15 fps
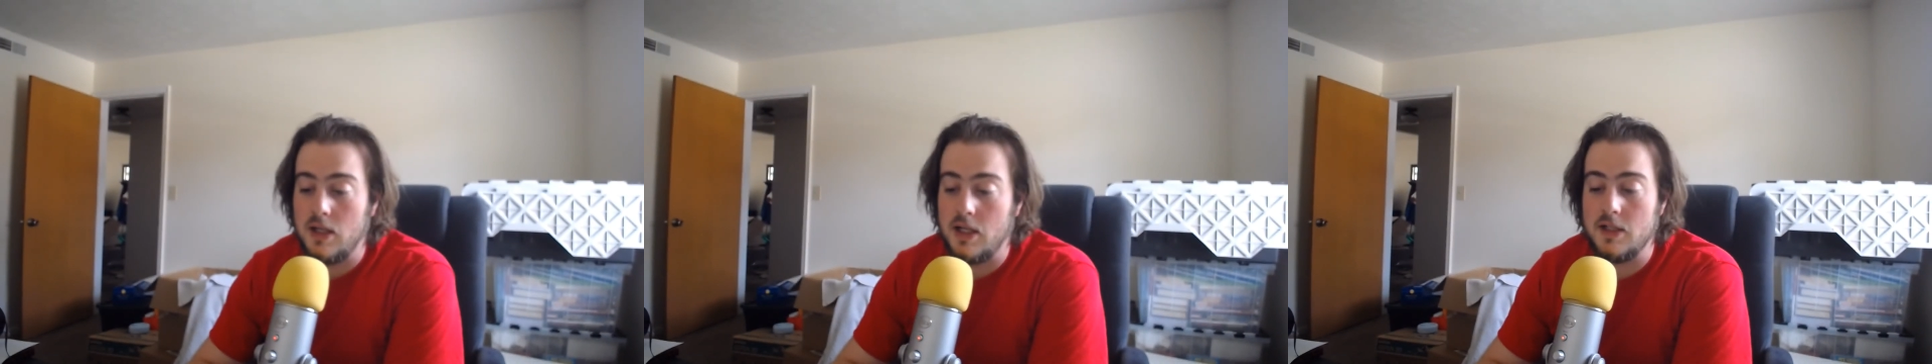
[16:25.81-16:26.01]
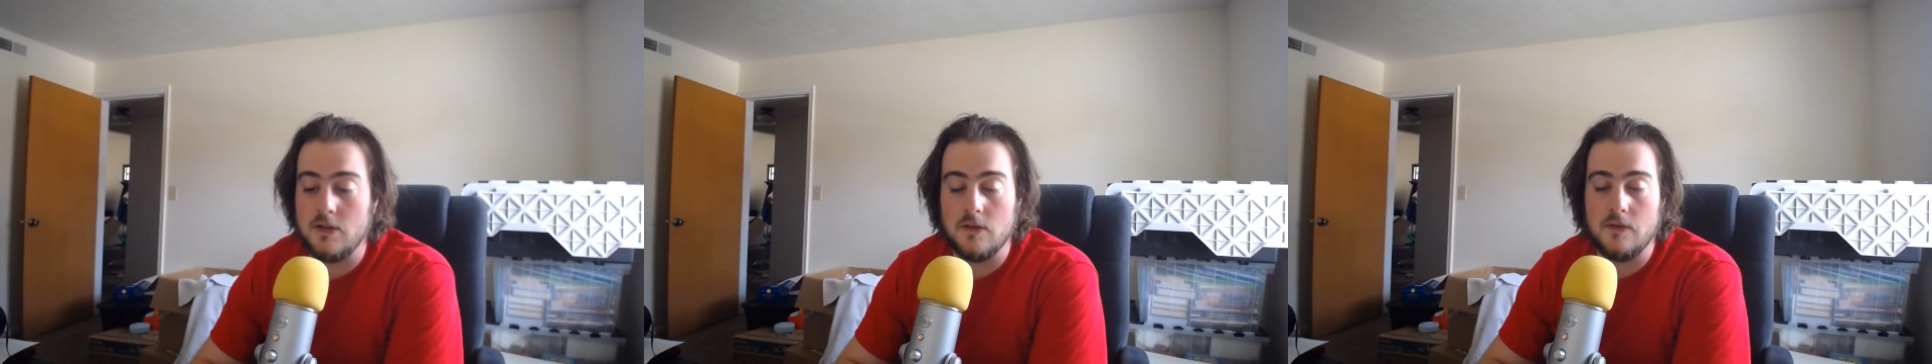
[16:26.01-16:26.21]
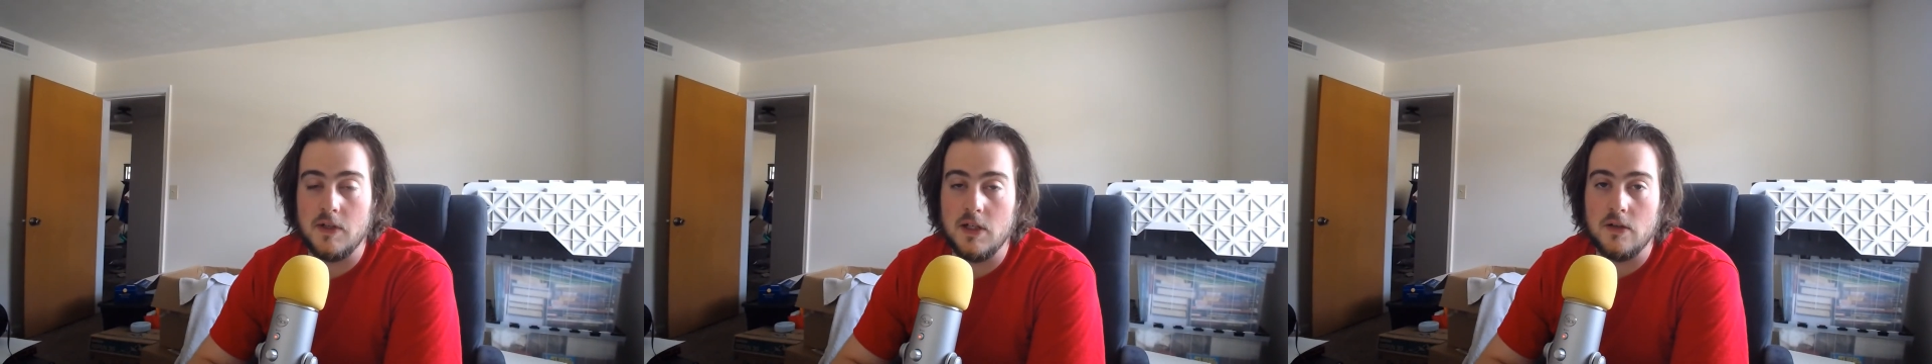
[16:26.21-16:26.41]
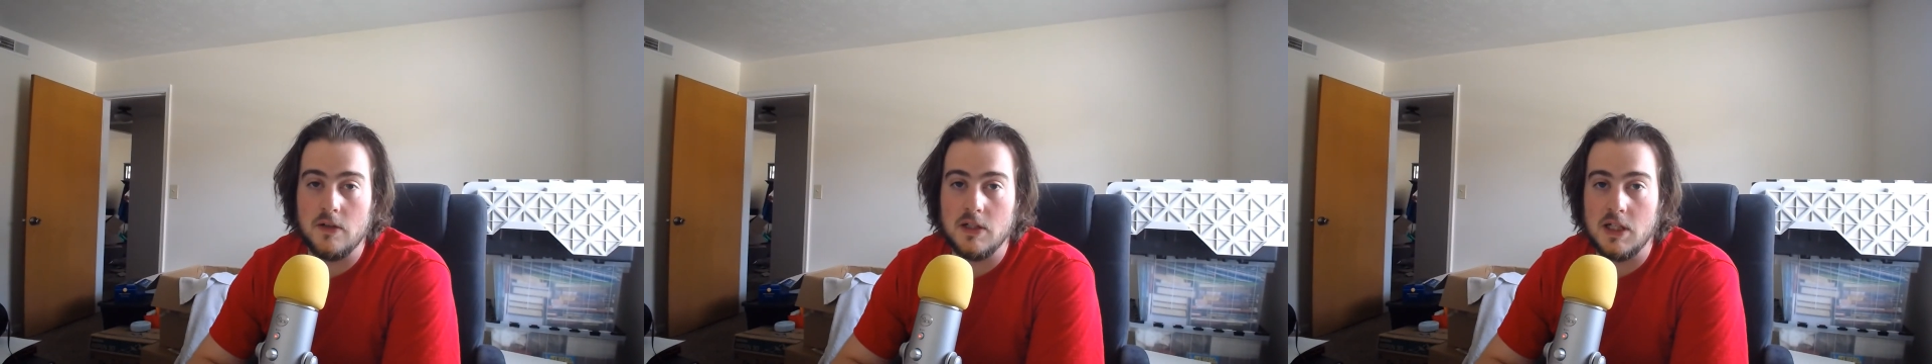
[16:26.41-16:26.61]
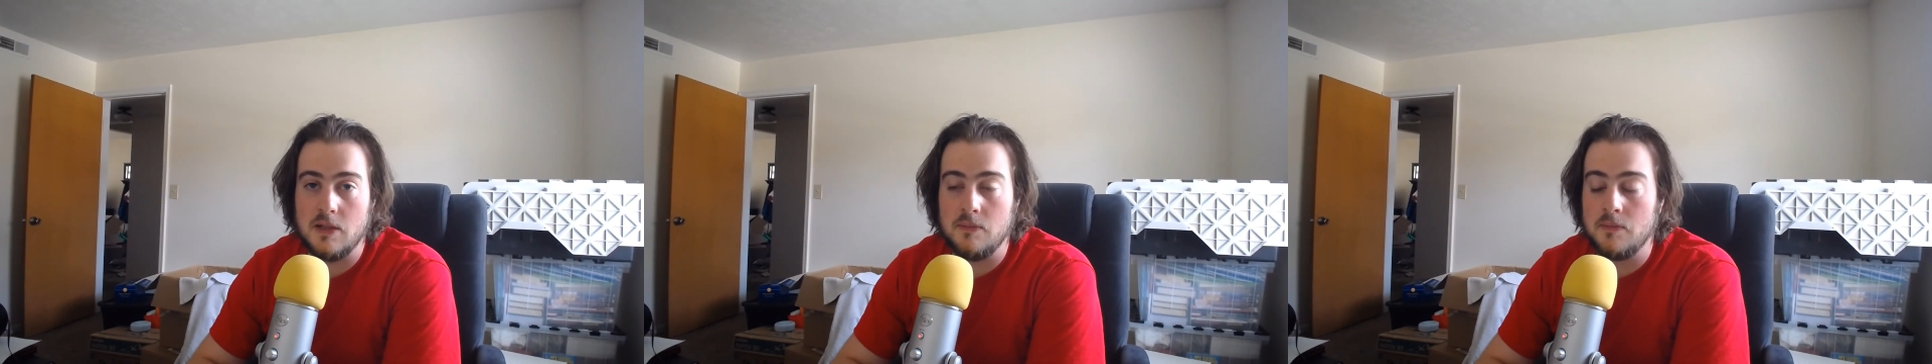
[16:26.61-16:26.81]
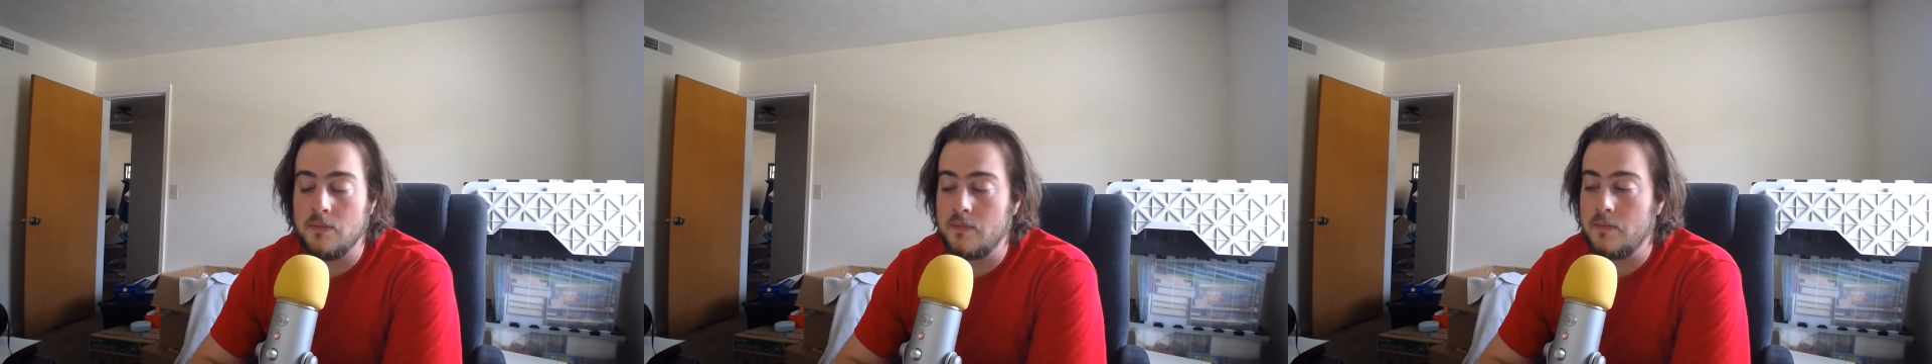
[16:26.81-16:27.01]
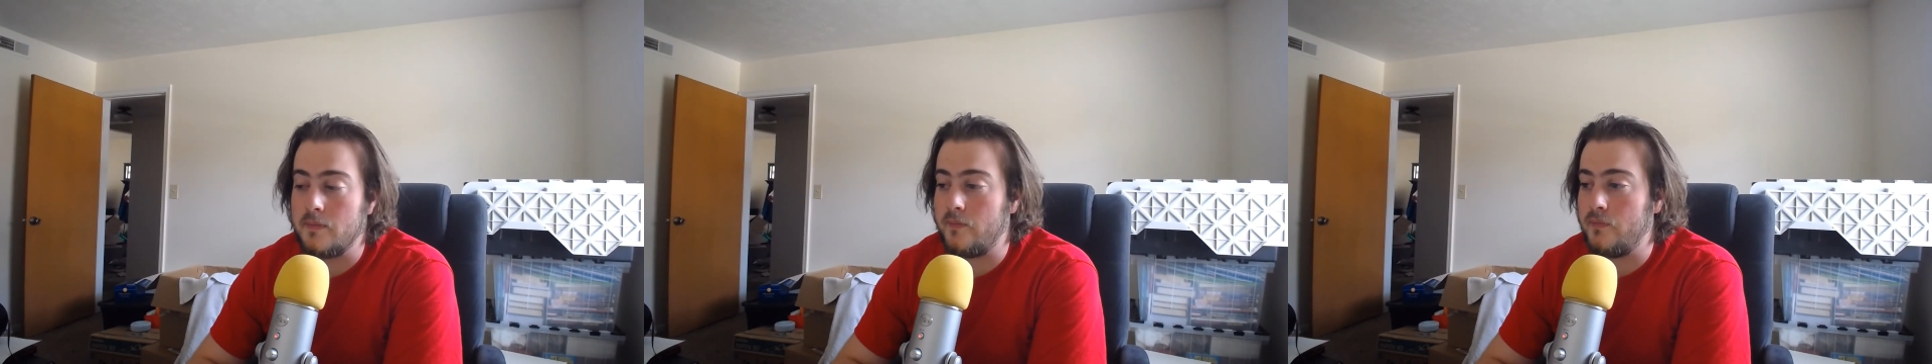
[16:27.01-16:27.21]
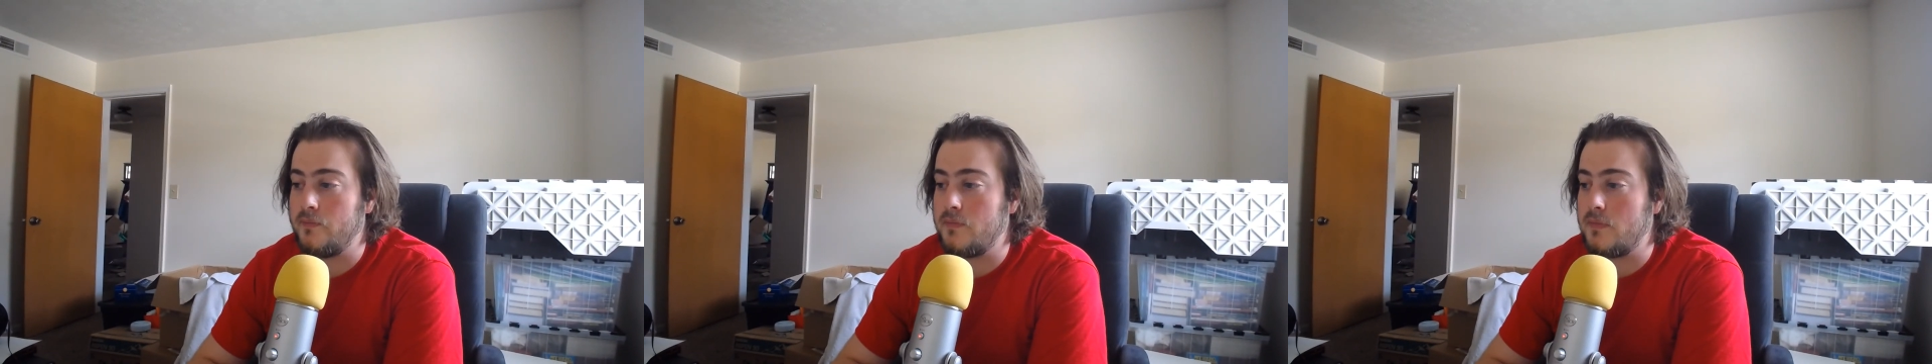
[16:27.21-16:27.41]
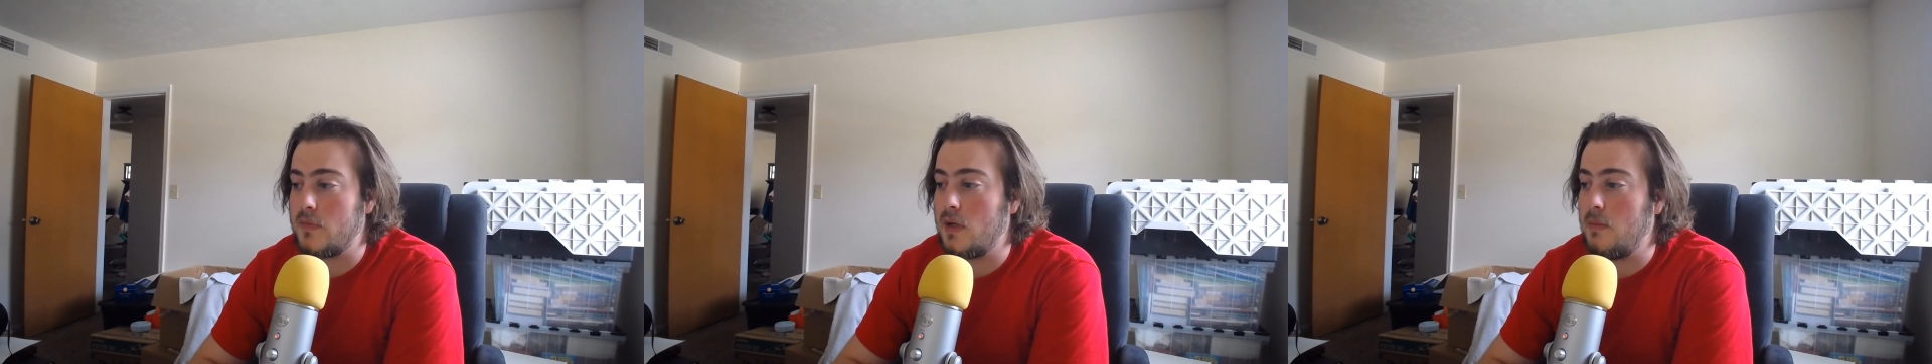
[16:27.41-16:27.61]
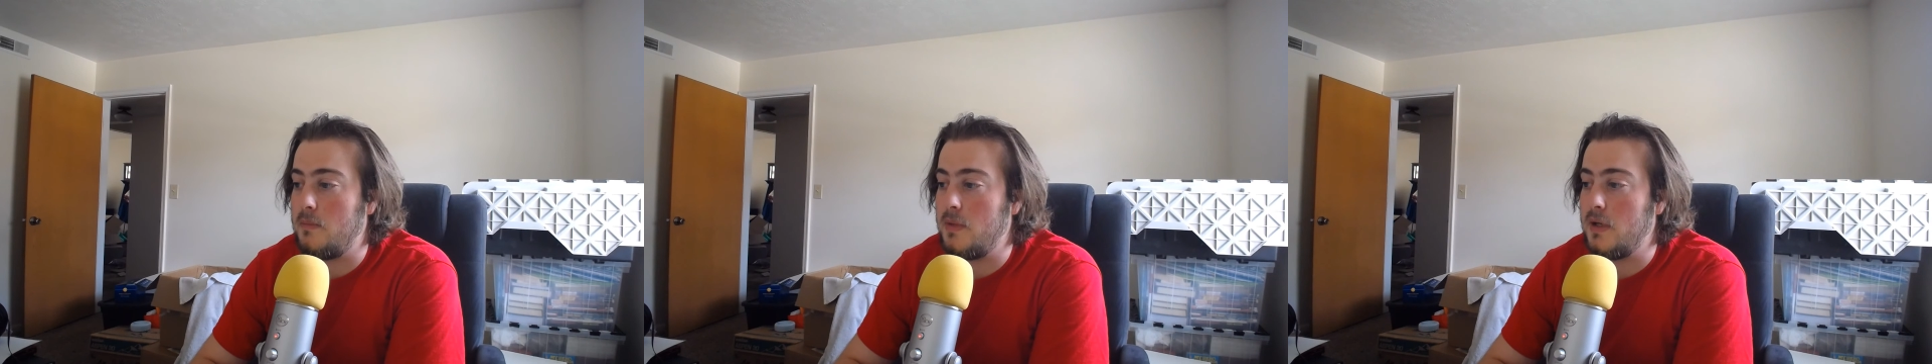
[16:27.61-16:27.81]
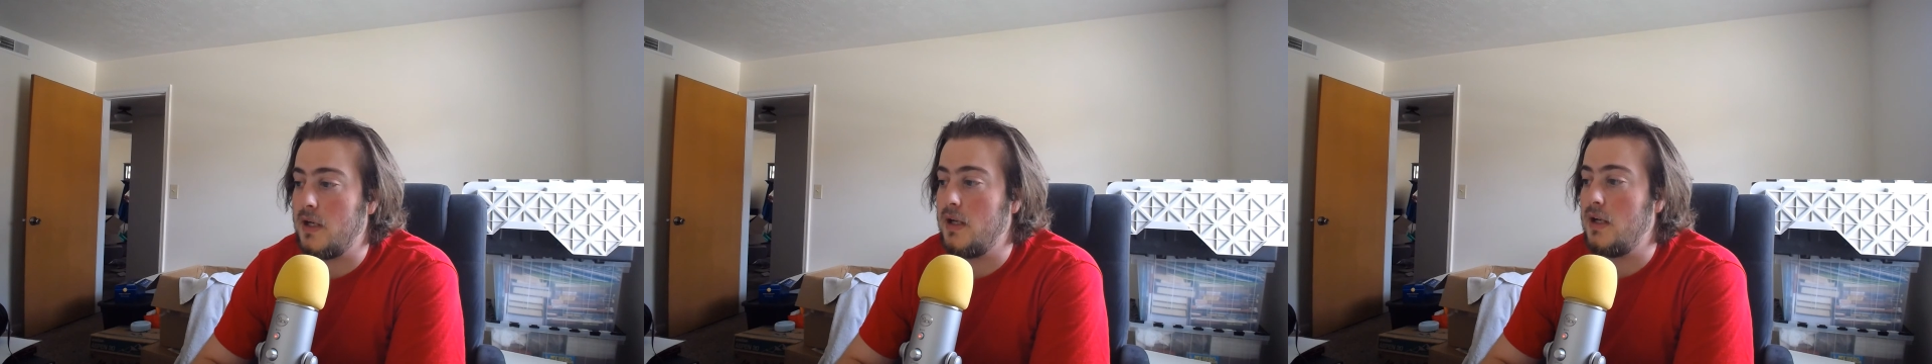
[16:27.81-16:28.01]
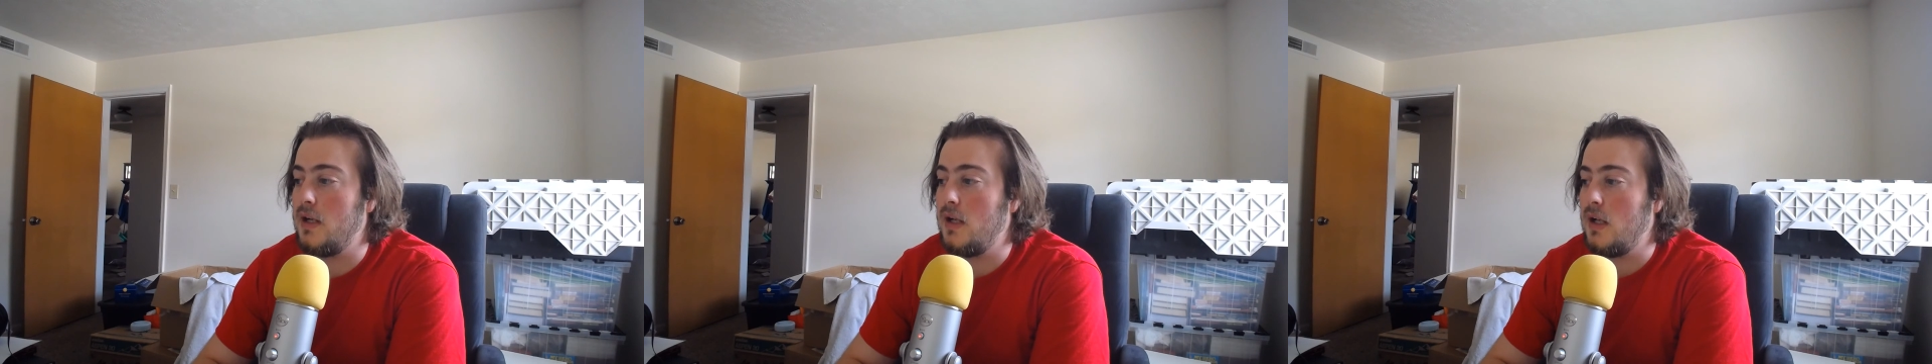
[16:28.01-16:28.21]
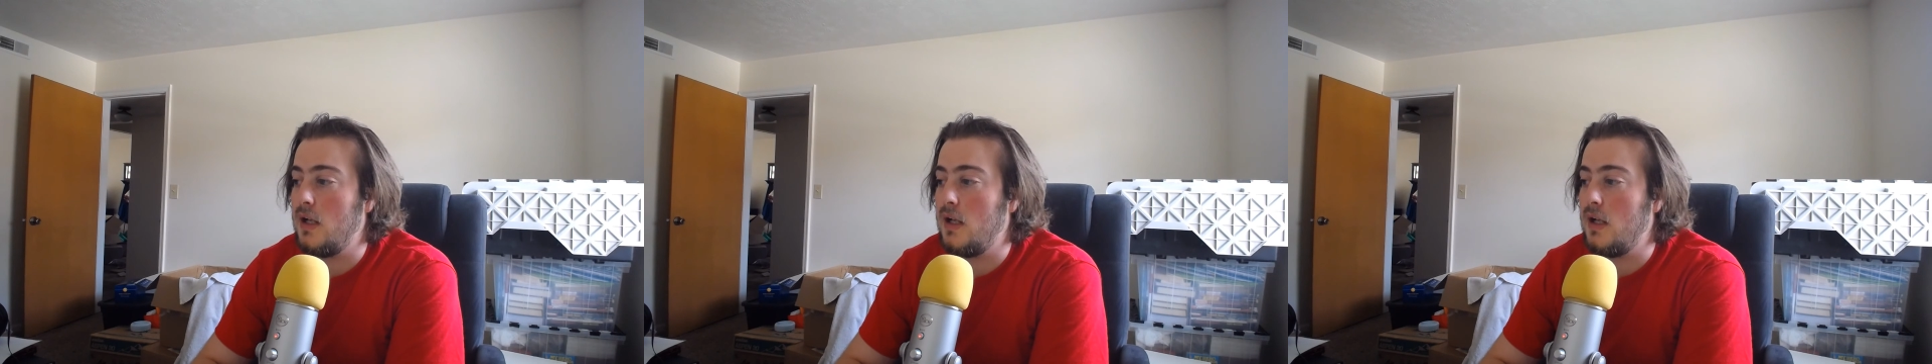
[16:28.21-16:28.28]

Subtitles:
and do a video on them. But